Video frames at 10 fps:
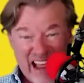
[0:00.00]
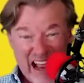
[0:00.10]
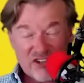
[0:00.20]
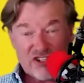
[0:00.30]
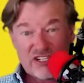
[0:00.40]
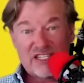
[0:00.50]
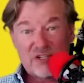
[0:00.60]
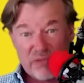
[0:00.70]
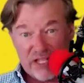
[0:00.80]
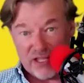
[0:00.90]
actually to
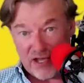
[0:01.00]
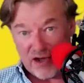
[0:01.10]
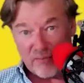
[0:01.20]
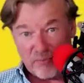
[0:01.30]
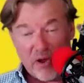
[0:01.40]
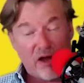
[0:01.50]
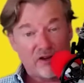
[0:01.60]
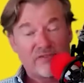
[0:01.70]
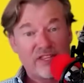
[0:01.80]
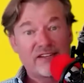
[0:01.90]
become
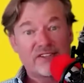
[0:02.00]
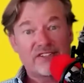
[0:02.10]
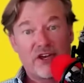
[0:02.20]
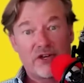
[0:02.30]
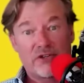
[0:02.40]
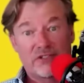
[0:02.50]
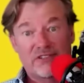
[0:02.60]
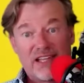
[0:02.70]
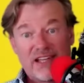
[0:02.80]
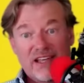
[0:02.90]
part of the inner circle.